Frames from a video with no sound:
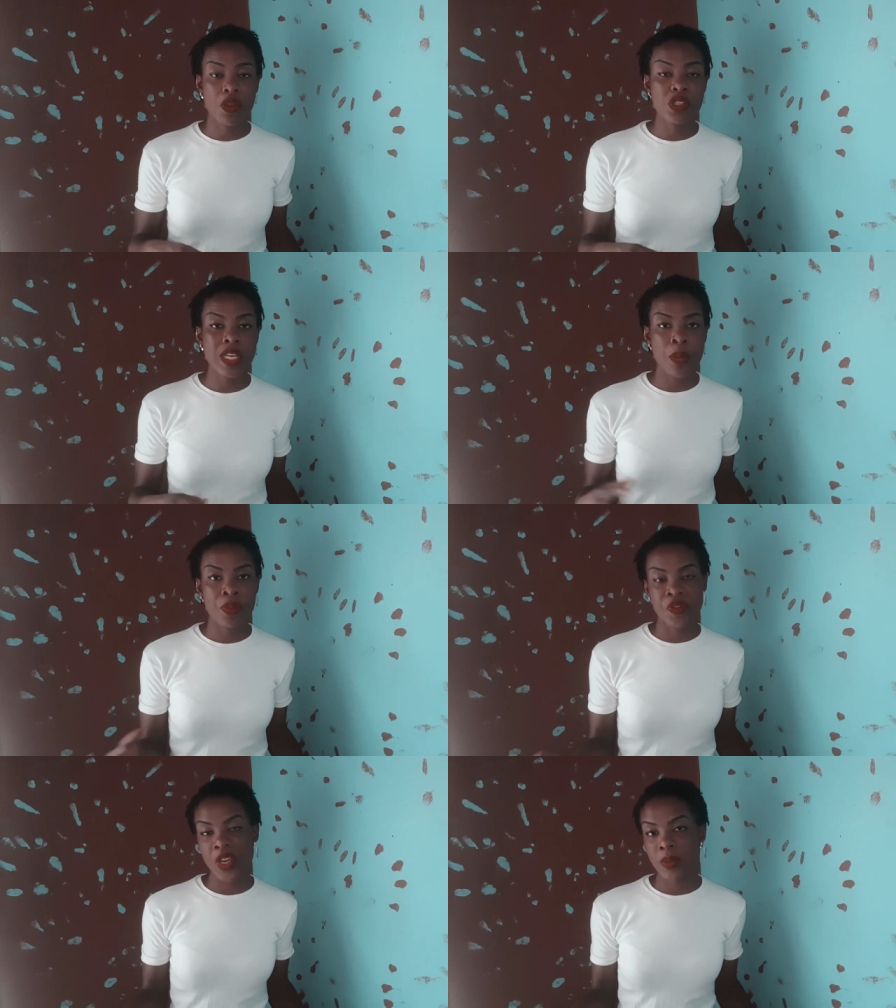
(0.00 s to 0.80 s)
you're going to
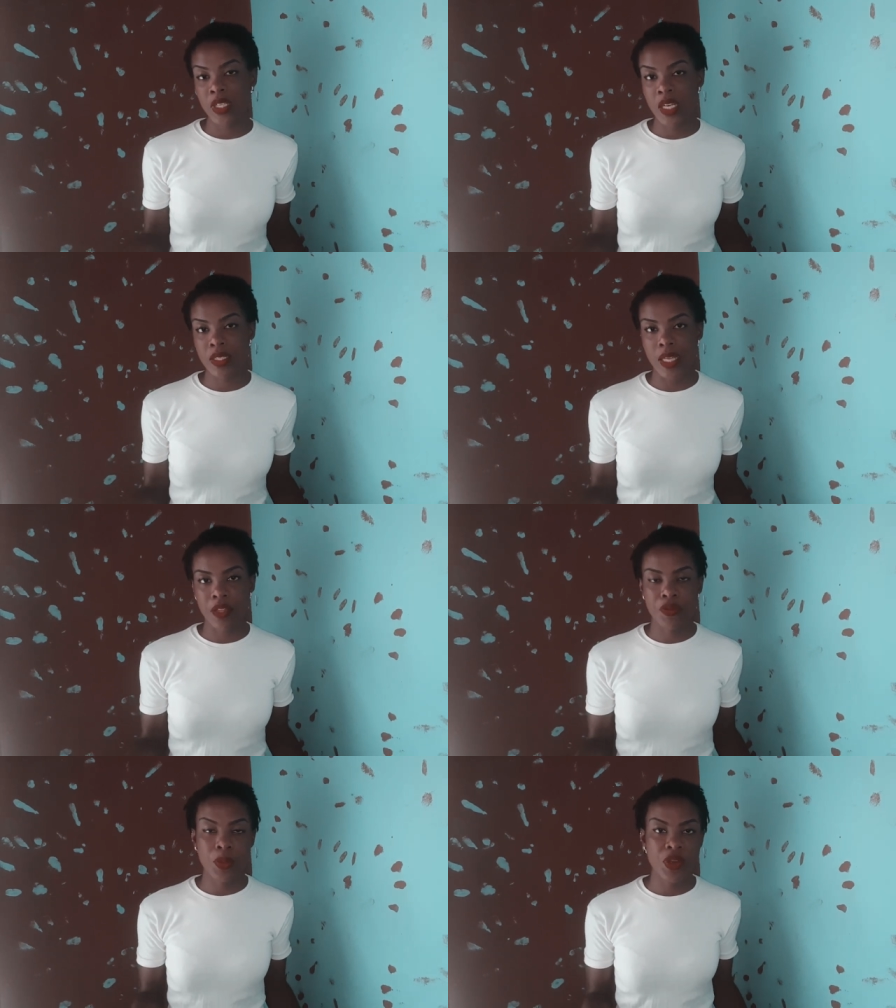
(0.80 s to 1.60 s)
camp, preferably get
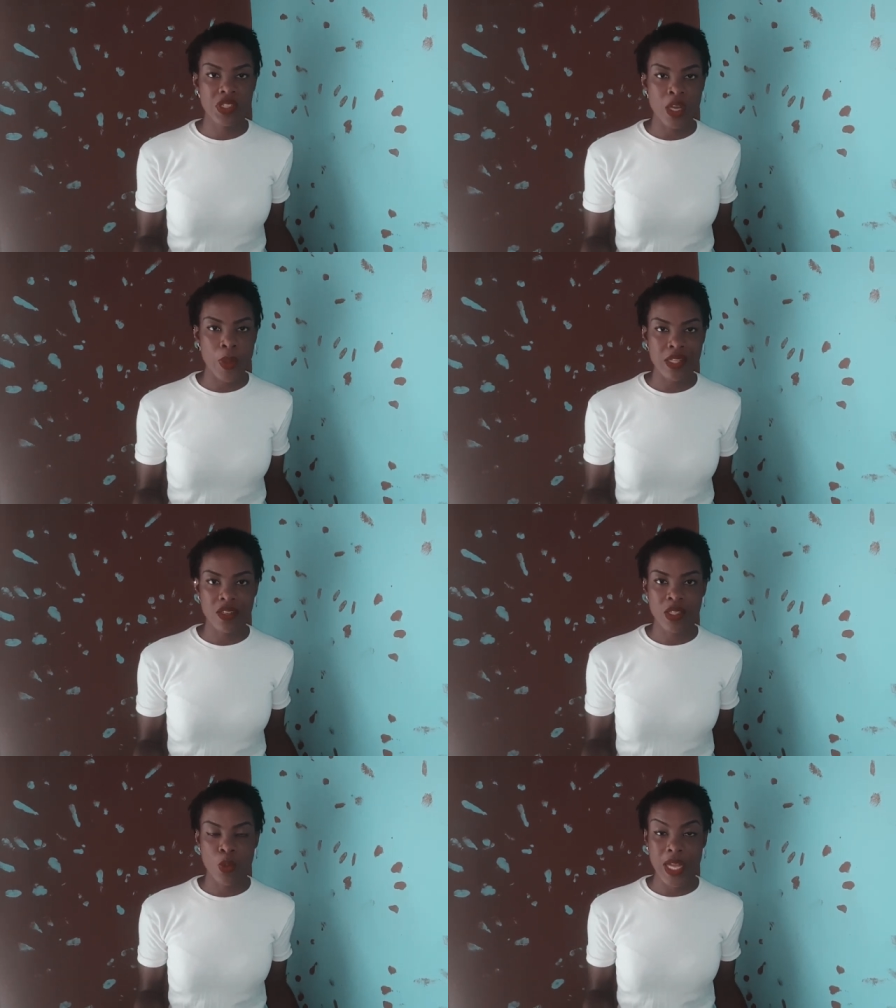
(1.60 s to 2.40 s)
like three personal
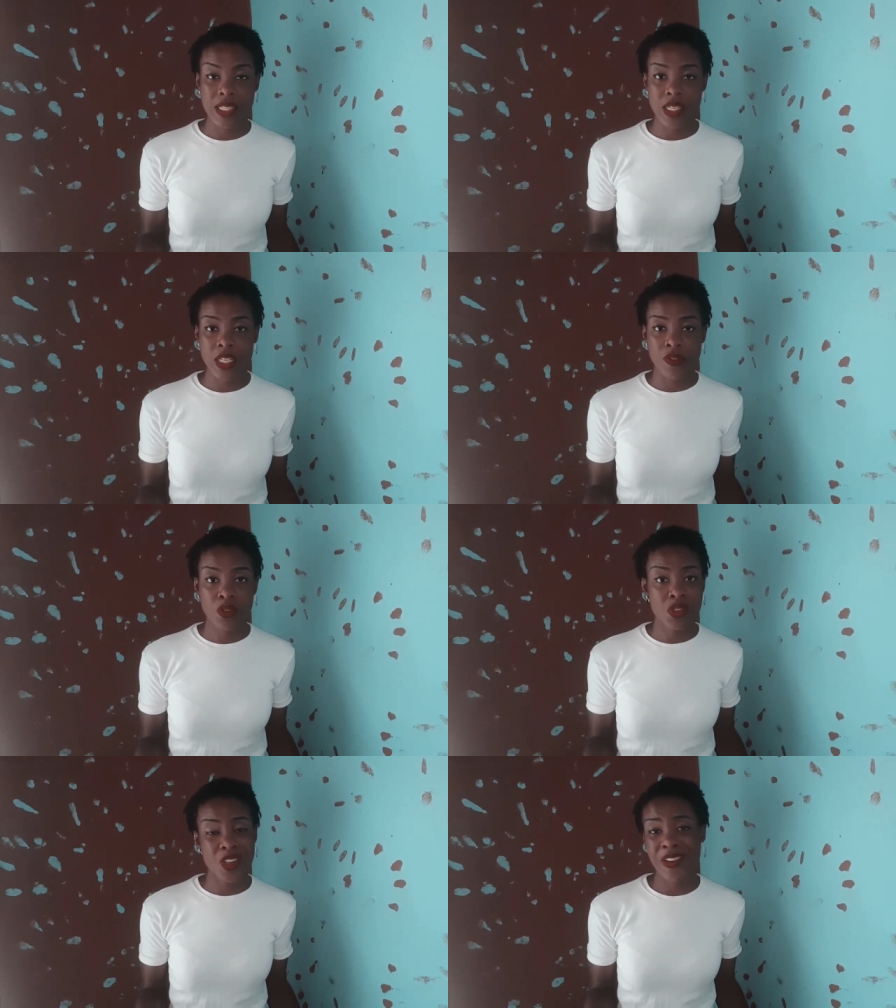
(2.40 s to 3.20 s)
whites, because the whites they
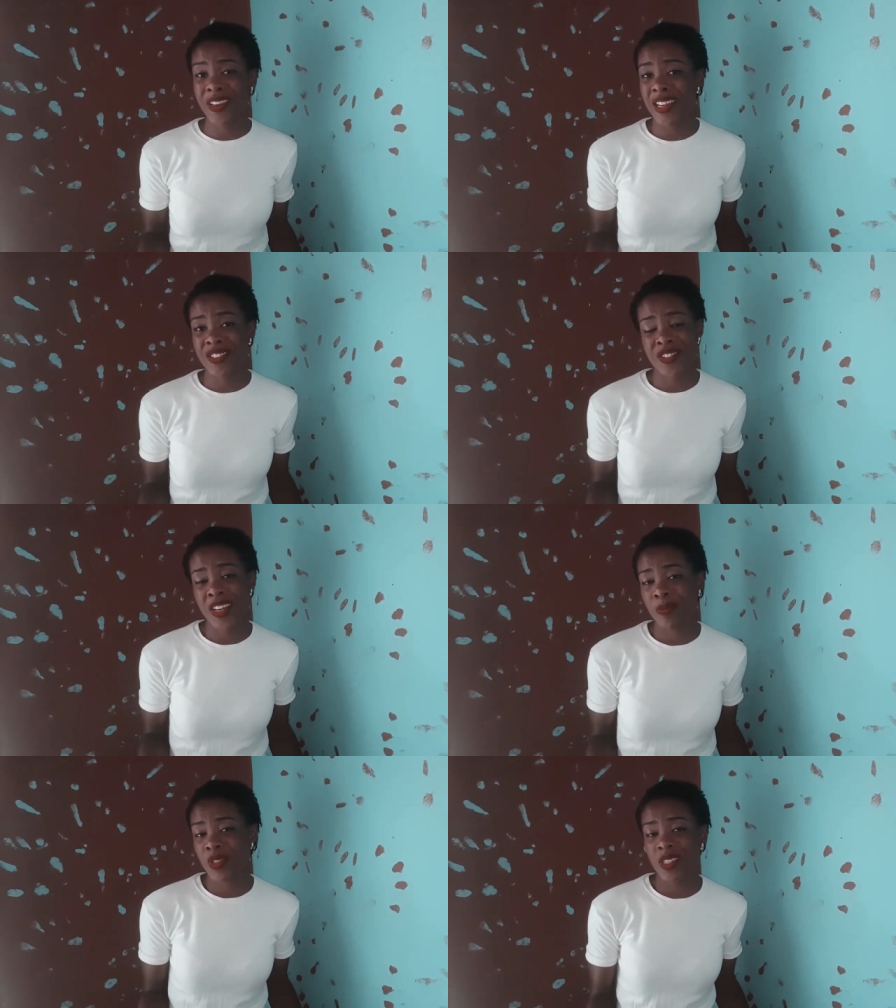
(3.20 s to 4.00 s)
give you, sorry
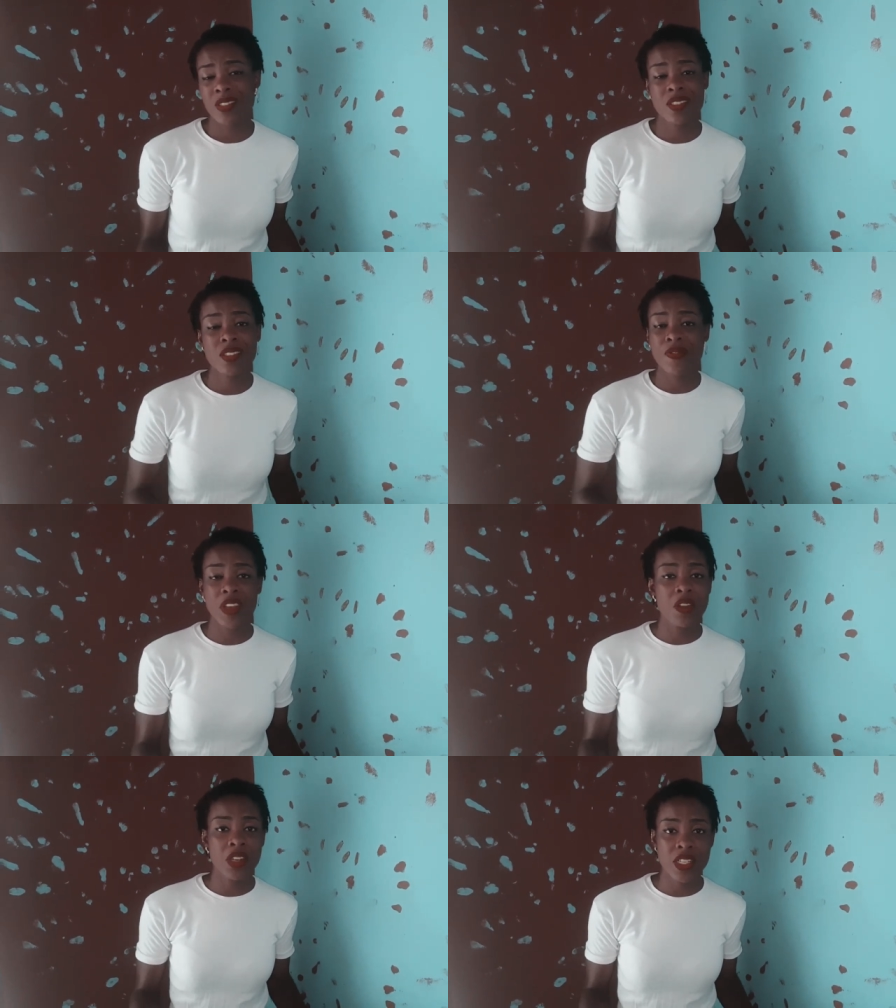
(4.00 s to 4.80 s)
Nigeria, I'm just, this is a
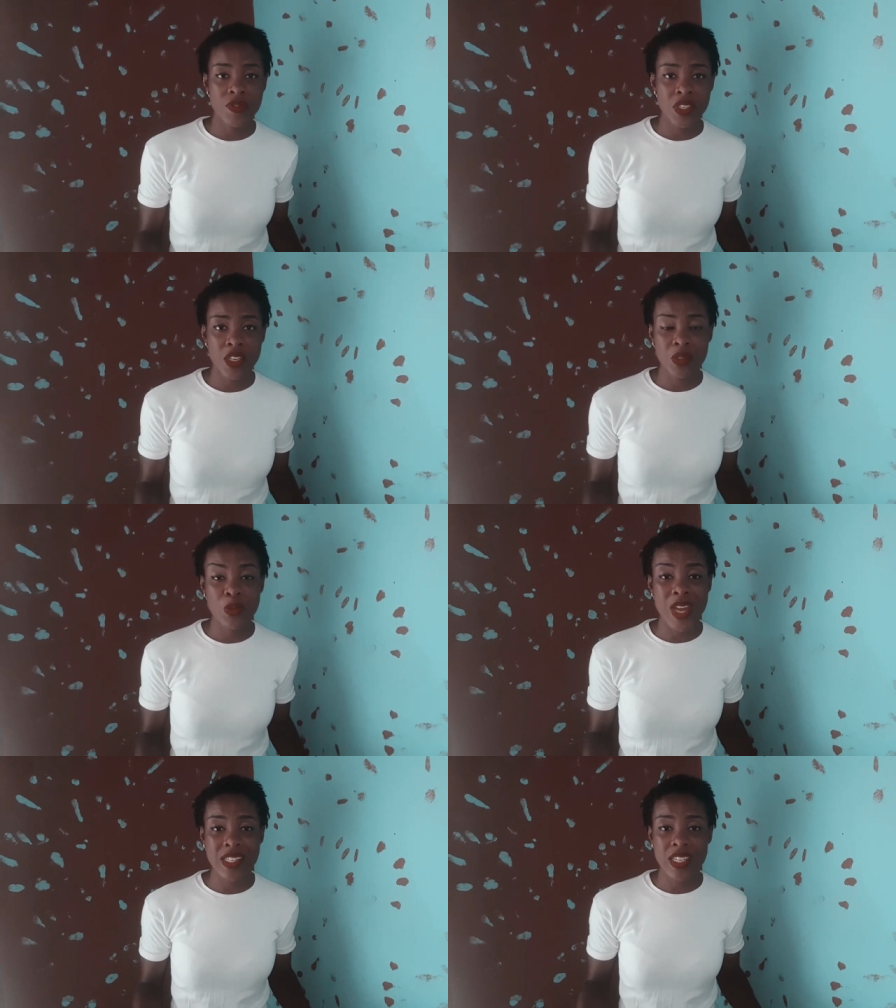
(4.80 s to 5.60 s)
very honest video,
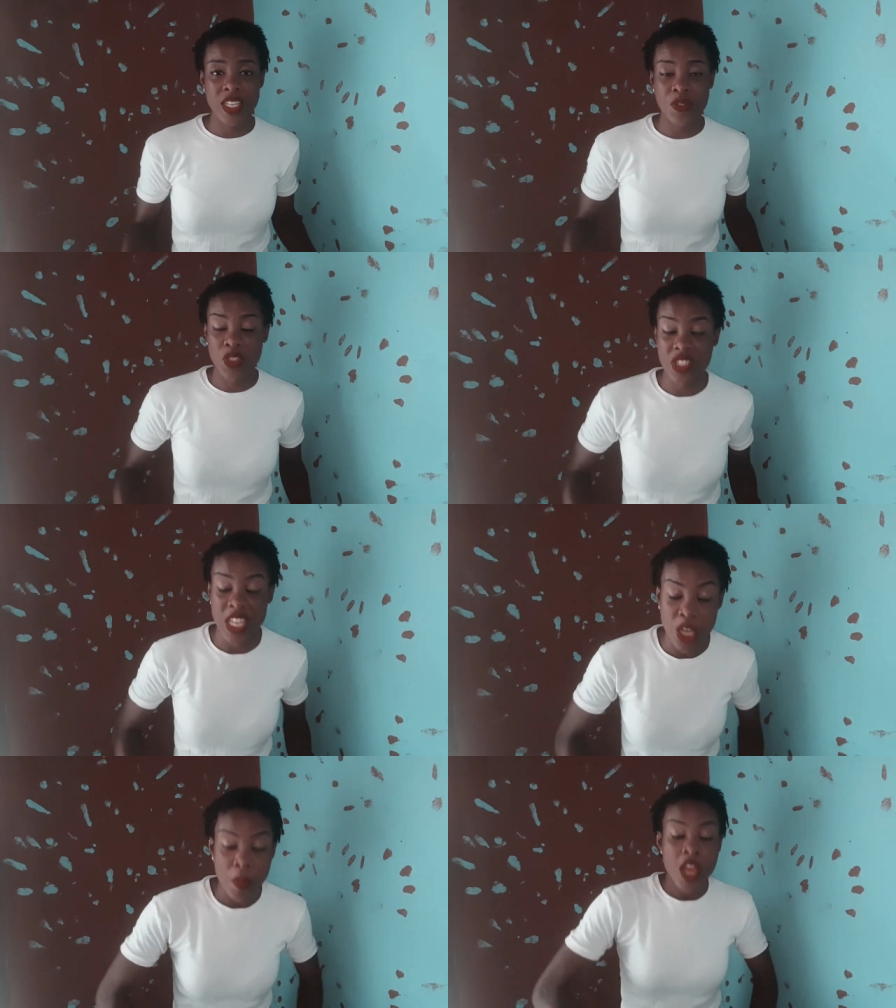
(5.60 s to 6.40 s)
the whites they give you
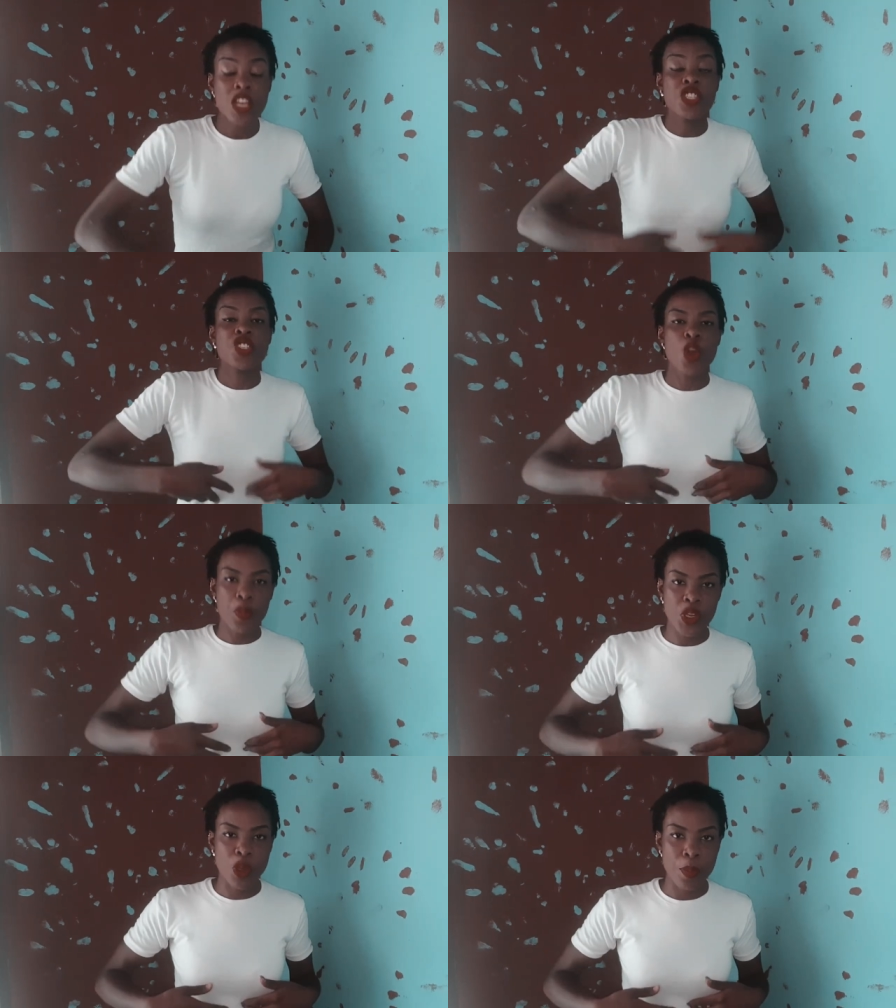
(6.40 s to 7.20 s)
just end up
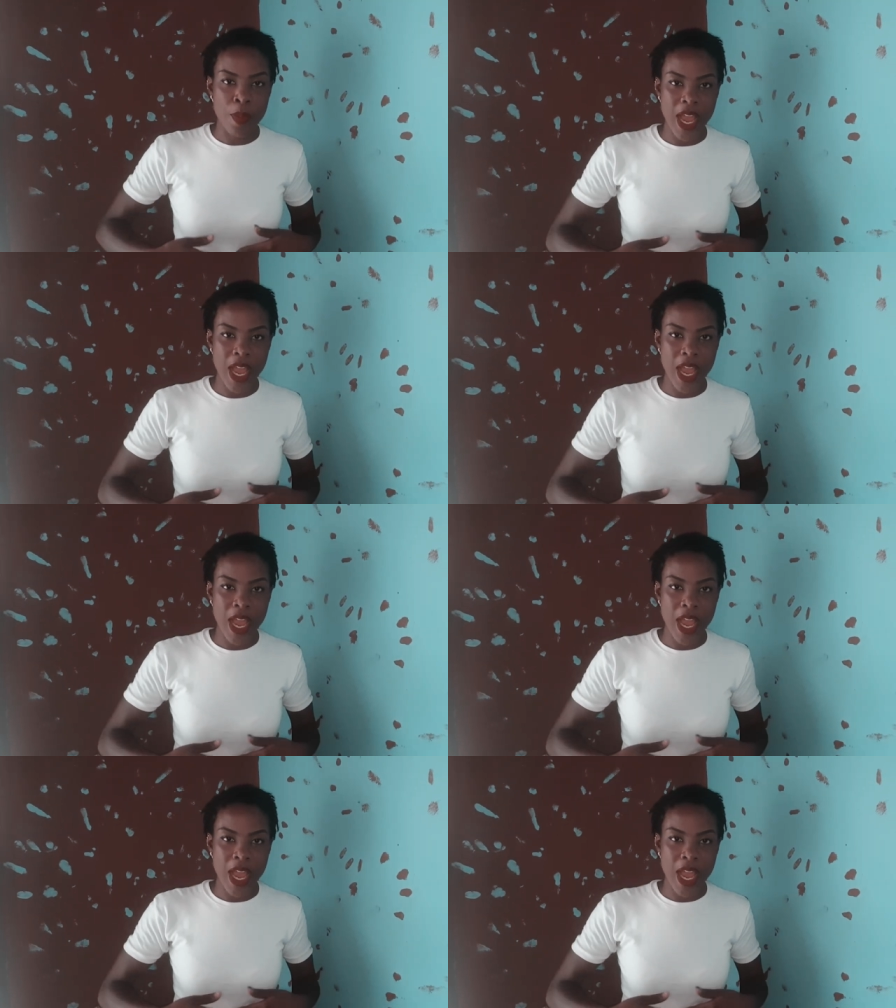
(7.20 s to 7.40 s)
jumping up.